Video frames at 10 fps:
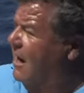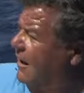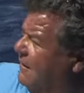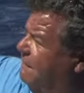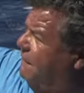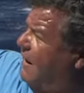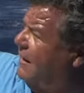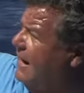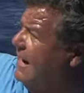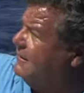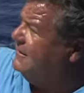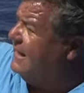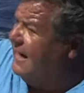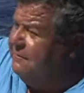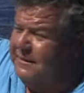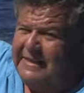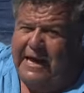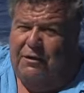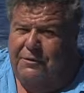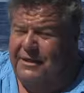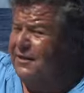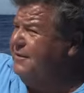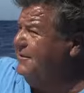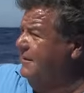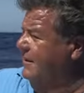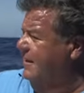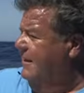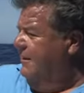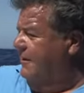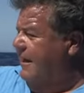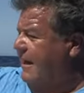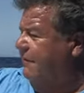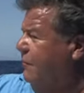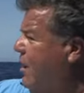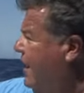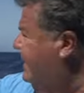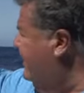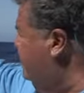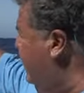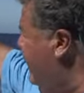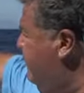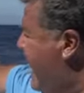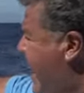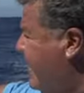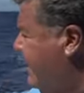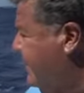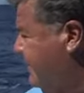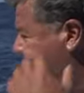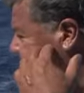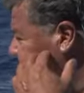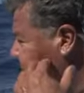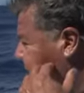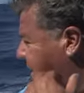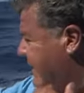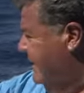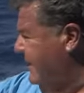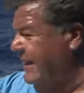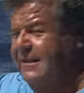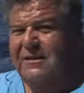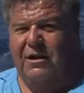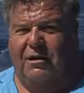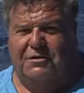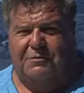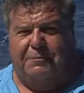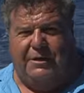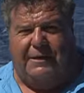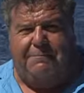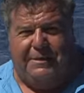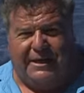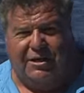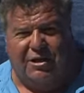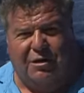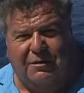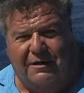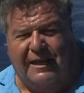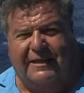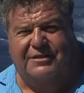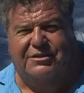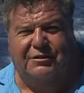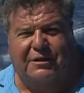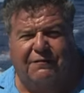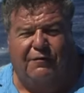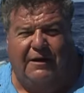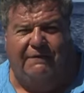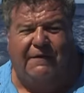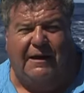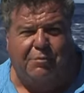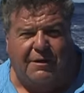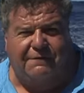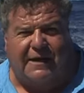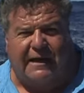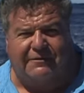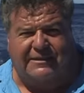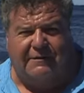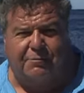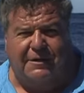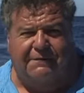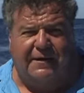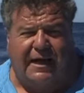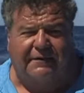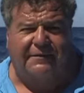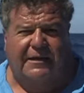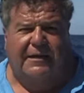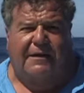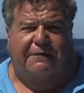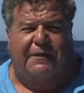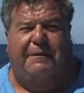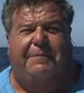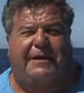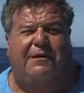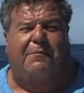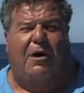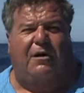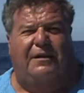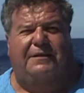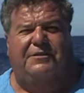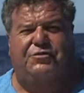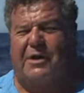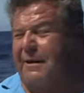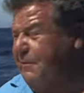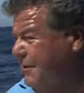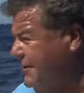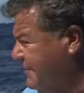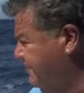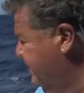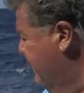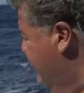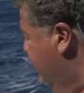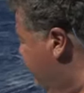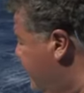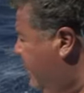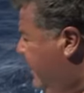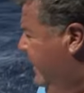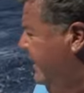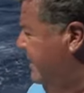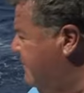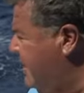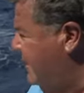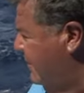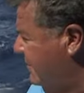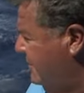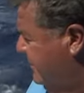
on the far outside with the outriggers, they'll have a rod that's way back. Then in close, we'll put a bigger lure, like a Zucker 5.5 or 7.5 for the bigger marlin, the stripers. In the middle,